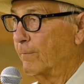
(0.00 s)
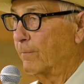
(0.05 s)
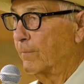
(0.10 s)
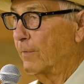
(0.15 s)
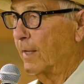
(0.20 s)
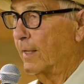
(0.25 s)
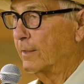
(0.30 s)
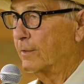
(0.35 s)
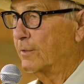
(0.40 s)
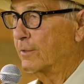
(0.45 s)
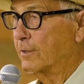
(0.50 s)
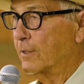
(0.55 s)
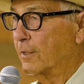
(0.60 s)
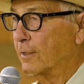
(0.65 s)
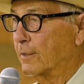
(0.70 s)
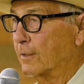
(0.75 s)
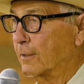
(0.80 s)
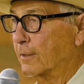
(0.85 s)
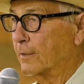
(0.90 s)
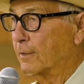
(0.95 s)
I'd
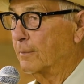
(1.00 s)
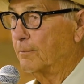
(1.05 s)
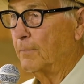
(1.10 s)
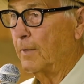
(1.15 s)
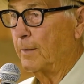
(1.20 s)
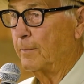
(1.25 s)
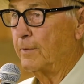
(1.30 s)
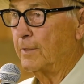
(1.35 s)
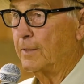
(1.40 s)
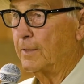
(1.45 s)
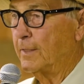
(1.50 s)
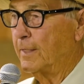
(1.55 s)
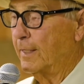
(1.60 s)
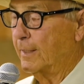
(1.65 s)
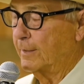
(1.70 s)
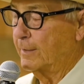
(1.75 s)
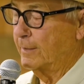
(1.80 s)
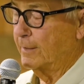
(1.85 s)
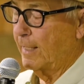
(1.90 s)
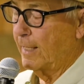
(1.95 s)
start,
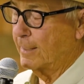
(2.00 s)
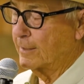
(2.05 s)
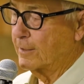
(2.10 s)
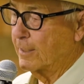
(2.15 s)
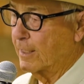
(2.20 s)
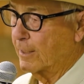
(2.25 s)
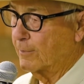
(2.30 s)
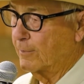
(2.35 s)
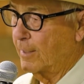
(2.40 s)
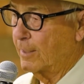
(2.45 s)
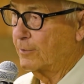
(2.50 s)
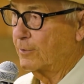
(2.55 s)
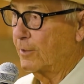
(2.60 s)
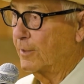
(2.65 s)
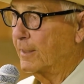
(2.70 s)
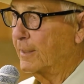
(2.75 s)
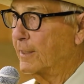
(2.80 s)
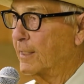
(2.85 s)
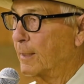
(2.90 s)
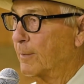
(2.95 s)
hadn't got around
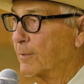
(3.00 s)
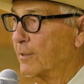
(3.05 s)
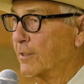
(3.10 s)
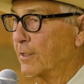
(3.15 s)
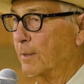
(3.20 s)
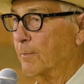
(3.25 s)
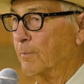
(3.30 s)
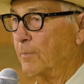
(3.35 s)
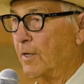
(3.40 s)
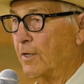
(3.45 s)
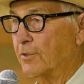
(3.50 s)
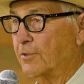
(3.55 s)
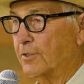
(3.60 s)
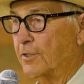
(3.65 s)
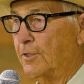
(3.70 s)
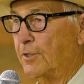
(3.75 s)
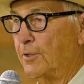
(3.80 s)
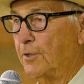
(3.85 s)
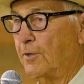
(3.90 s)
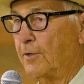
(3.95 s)
to it, he'd tell me something else
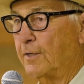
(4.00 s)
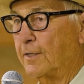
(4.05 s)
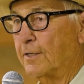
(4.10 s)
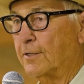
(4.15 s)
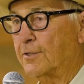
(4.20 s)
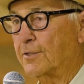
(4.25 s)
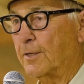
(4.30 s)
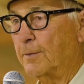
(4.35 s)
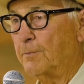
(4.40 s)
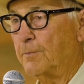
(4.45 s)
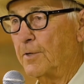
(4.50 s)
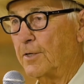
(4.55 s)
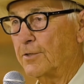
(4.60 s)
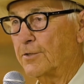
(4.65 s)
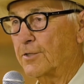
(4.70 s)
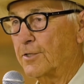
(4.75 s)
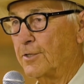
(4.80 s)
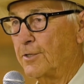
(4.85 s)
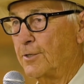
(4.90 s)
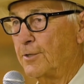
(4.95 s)
to do, and then something
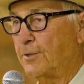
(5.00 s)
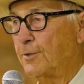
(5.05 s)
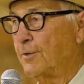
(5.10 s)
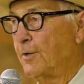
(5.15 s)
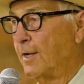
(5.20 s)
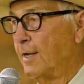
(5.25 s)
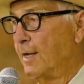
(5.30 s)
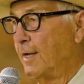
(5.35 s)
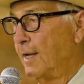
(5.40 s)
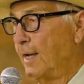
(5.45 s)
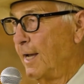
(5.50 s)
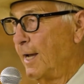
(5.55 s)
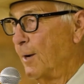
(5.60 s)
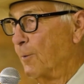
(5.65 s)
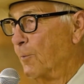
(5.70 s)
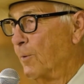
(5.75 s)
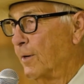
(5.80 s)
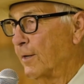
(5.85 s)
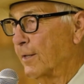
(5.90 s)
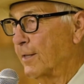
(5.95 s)
else to do.
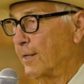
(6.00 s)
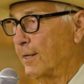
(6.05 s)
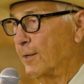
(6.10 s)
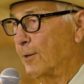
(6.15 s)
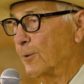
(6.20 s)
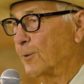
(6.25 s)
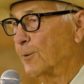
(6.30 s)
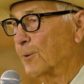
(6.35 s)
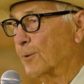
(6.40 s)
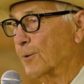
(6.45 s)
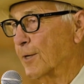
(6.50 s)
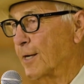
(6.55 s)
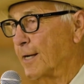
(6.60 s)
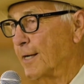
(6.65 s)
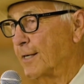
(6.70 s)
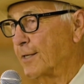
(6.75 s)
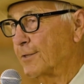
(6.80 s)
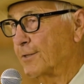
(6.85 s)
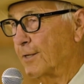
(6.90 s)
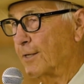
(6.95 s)
And one of the older
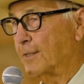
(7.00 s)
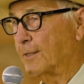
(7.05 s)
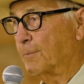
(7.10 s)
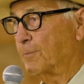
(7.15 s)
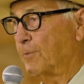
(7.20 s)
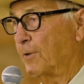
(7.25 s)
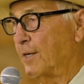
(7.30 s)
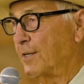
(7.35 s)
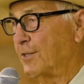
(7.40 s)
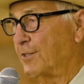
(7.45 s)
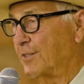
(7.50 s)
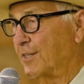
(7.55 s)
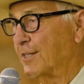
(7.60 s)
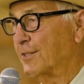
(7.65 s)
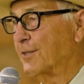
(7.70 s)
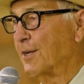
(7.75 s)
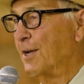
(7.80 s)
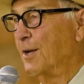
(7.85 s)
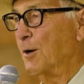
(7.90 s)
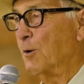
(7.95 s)
guys on the place
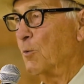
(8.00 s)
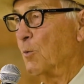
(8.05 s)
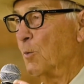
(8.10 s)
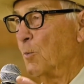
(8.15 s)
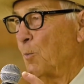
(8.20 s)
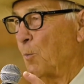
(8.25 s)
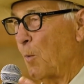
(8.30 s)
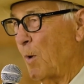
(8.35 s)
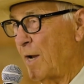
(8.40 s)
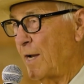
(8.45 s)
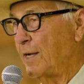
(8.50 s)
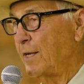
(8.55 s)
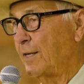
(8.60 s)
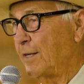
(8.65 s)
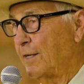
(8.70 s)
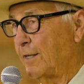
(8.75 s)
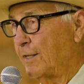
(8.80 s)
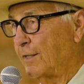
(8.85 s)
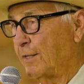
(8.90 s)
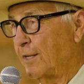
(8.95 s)
says, when
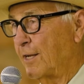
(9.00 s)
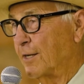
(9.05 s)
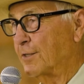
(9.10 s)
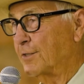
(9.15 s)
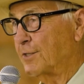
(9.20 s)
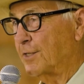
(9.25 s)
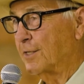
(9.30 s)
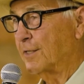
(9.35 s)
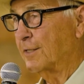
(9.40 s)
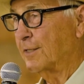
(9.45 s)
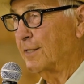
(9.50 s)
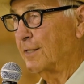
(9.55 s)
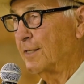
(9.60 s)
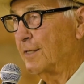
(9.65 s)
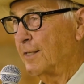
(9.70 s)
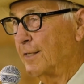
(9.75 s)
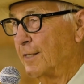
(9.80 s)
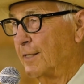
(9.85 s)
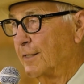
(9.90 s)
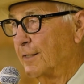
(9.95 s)
Wayne tells you
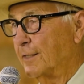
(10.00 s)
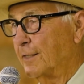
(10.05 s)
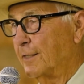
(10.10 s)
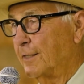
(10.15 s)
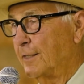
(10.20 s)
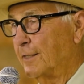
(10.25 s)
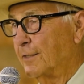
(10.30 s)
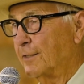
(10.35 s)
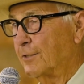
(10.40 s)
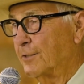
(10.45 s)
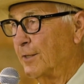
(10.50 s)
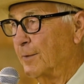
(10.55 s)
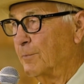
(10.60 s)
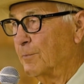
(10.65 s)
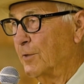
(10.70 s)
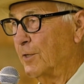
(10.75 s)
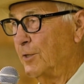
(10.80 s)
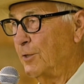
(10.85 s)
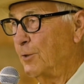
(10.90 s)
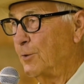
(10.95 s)

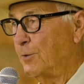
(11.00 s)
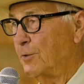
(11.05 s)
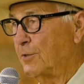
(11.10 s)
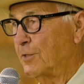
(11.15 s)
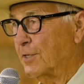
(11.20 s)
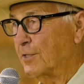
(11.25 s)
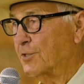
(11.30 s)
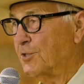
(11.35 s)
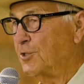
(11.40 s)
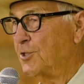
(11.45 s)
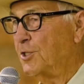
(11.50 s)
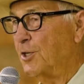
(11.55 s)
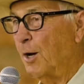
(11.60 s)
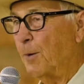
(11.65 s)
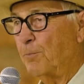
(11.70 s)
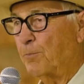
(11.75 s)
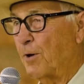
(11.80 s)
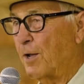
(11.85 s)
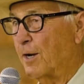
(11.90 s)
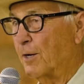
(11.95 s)
something to do, says
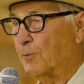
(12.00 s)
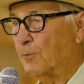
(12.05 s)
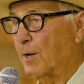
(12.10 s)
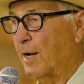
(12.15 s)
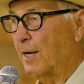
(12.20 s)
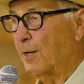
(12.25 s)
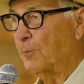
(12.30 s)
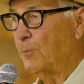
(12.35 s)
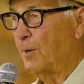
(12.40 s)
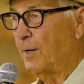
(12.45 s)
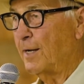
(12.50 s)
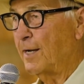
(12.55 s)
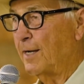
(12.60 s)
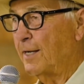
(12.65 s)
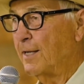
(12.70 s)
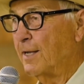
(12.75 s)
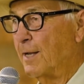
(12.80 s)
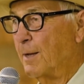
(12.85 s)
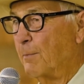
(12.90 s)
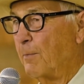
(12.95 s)
jump on it right
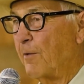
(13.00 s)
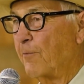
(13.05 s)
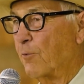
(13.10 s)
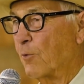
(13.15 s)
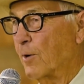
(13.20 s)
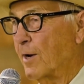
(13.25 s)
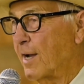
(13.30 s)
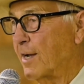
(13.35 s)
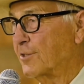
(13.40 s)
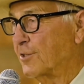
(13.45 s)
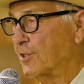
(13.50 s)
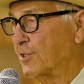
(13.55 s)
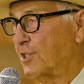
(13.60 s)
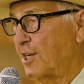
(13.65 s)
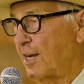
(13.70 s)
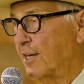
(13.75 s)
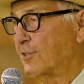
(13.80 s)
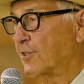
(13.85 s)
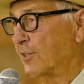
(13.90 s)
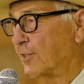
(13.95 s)
away before he has a
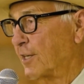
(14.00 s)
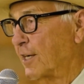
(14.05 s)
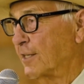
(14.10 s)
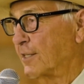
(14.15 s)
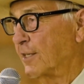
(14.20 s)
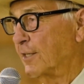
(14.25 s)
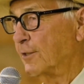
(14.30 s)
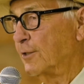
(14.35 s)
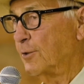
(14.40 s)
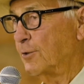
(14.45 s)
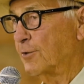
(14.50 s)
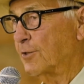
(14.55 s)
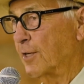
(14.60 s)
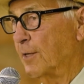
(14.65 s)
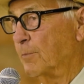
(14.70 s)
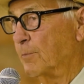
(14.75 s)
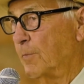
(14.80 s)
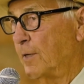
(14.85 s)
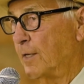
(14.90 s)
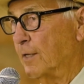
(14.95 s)
chance to tell you to do
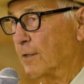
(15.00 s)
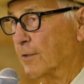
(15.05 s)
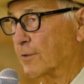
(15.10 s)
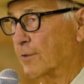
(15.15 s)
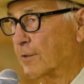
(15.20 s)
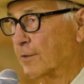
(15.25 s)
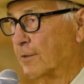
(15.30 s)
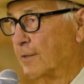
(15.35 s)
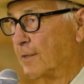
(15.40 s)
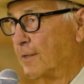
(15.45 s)
something else.